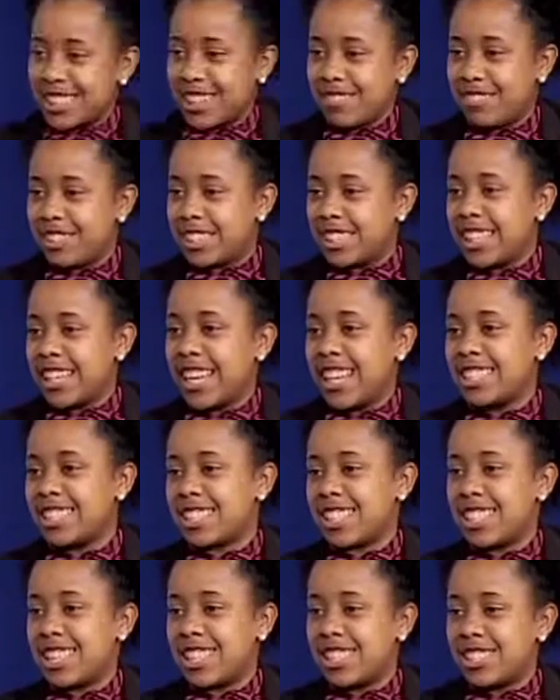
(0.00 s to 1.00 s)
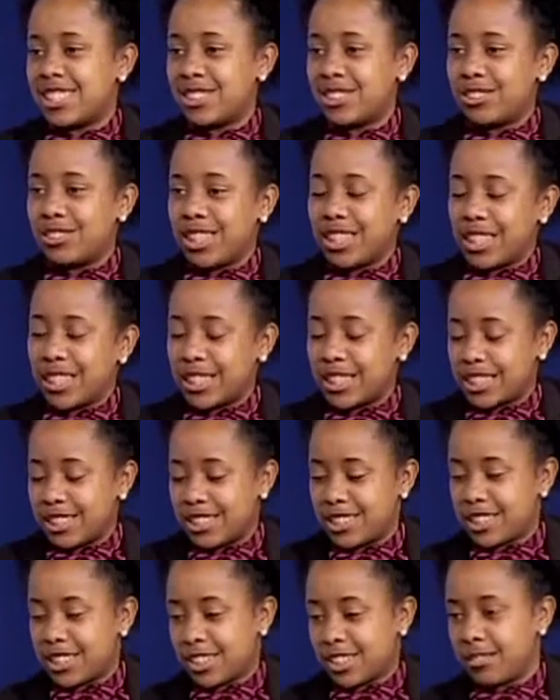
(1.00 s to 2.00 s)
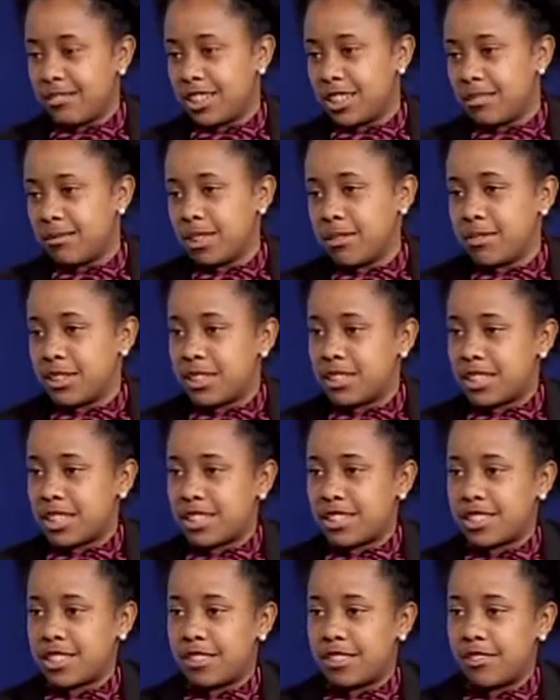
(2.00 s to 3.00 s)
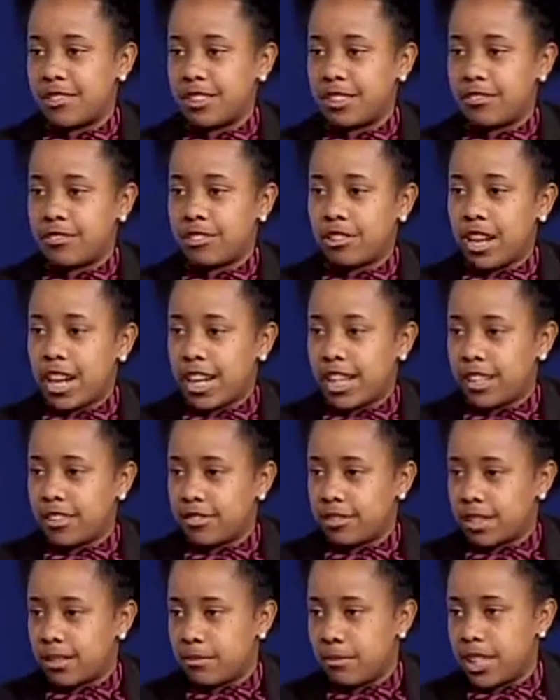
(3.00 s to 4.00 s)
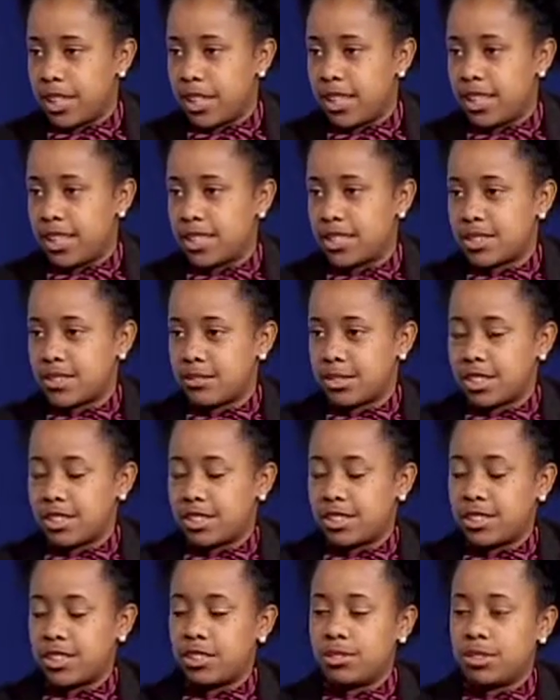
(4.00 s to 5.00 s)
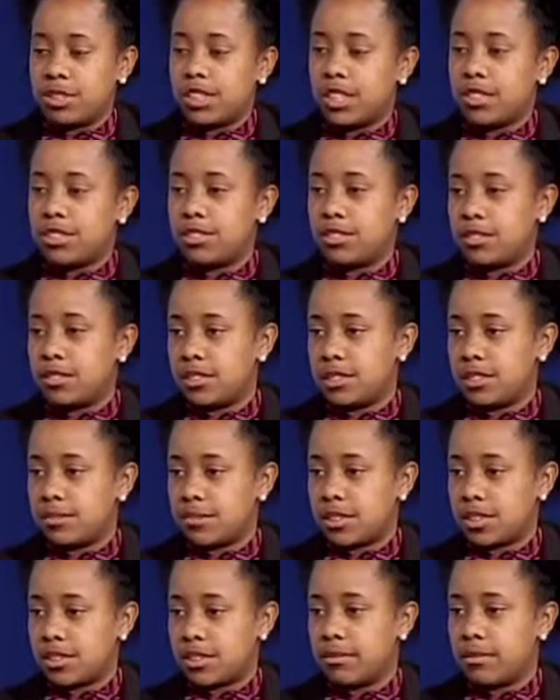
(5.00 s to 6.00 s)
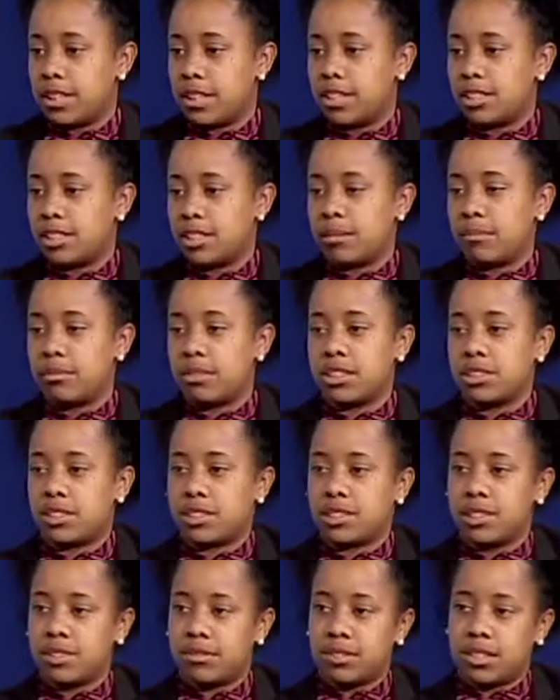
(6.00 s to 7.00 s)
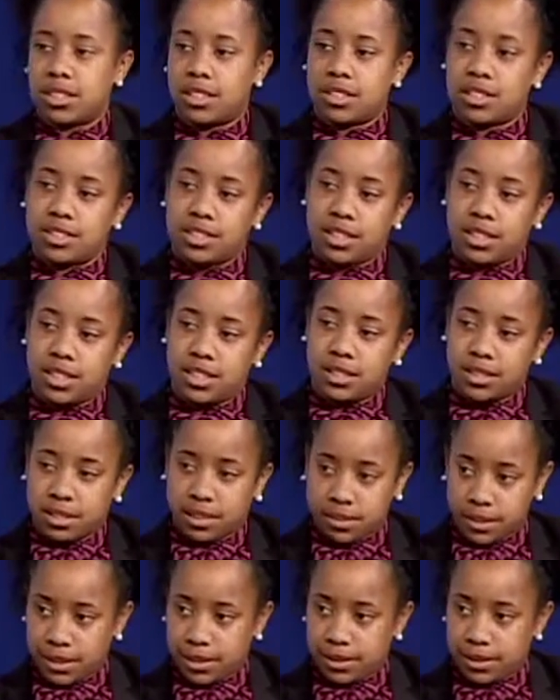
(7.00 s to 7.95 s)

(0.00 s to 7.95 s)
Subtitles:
I'm a liaison to concerned community members, and I serve on a variety of committees which deal with issues of discrimination and prejudice within the cities.